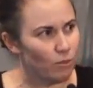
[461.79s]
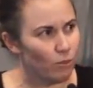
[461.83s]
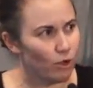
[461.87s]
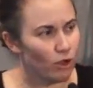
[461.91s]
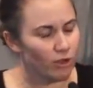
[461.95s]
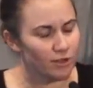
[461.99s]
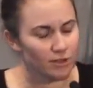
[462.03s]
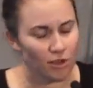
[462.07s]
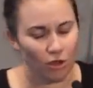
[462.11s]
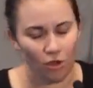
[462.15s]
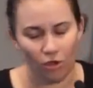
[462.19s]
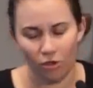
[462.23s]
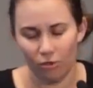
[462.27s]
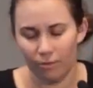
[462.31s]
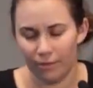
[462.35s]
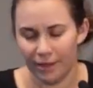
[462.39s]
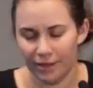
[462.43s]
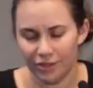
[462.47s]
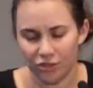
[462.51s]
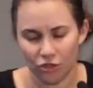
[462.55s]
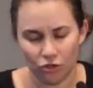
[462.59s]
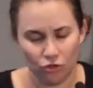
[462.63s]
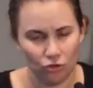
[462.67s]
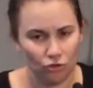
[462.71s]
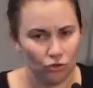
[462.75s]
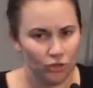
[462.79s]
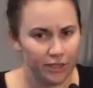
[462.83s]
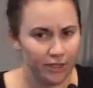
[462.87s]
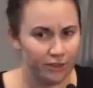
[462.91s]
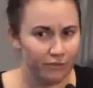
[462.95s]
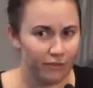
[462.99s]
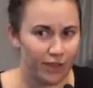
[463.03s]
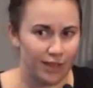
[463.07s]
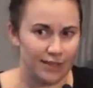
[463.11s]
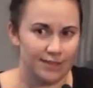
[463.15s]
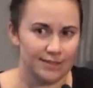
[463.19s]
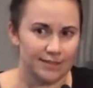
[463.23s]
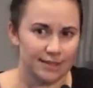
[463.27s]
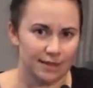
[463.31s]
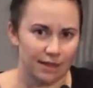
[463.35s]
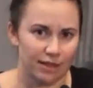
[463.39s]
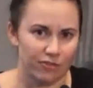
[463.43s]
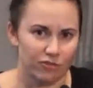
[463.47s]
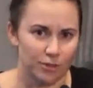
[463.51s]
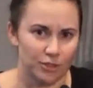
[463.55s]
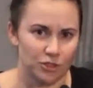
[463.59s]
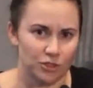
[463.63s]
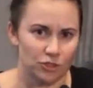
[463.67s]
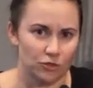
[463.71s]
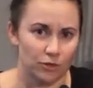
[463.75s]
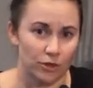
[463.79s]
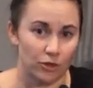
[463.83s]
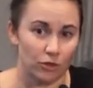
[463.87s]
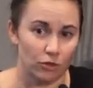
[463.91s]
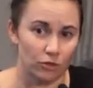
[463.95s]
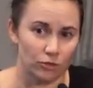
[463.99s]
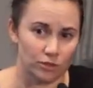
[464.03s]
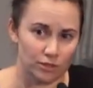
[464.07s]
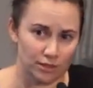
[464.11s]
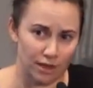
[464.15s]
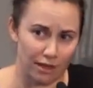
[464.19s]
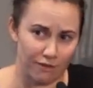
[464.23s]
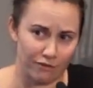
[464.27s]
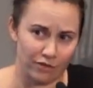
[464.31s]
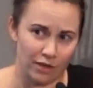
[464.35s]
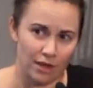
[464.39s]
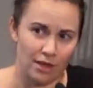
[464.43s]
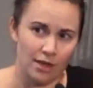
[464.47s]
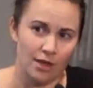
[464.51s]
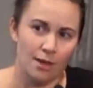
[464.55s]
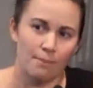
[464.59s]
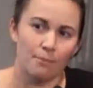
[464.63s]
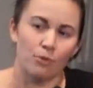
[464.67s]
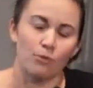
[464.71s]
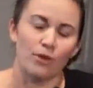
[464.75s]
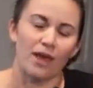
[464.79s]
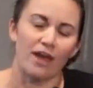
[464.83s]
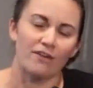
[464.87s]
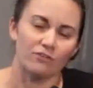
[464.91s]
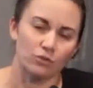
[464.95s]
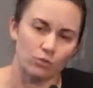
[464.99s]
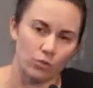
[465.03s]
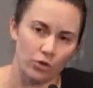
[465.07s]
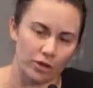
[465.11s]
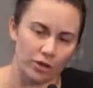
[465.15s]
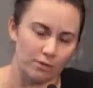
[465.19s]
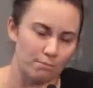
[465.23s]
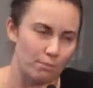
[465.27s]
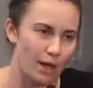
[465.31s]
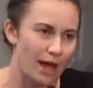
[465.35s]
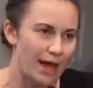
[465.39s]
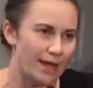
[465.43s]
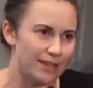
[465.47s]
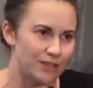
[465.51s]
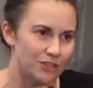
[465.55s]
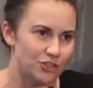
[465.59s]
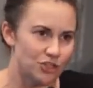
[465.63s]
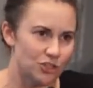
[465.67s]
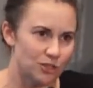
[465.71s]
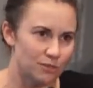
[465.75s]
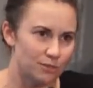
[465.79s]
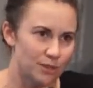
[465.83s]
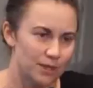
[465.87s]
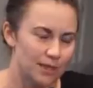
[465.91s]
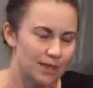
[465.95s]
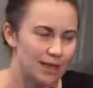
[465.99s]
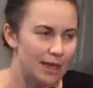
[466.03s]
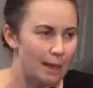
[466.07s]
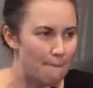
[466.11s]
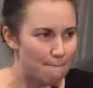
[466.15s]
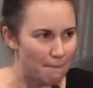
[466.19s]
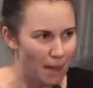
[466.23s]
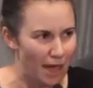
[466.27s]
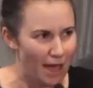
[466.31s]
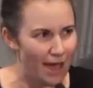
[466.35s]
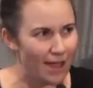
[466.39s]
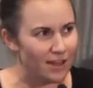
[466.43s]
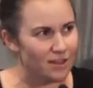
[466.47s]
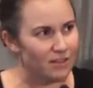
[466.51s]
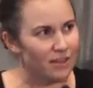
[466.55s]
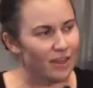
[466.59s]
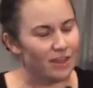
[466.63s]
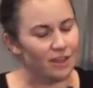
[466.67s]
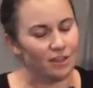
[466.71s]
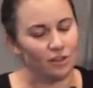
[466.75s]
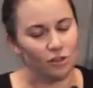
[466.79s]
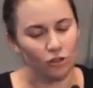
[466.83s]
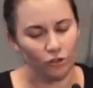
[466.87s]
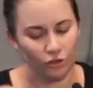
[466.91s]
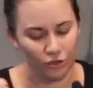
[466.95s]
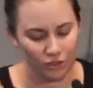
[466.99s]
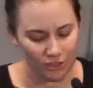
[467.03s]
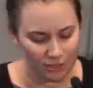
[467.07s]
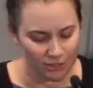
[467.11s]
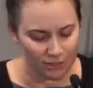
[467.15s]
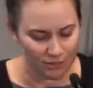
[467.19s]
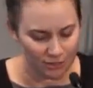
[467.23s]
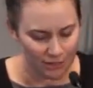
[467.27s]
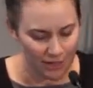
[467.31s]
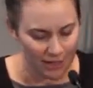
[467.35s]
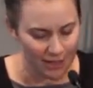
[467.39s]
We've got a whole bunch of cool innovators in government doing cool stuff, but we have to work in partnership, and part of that includes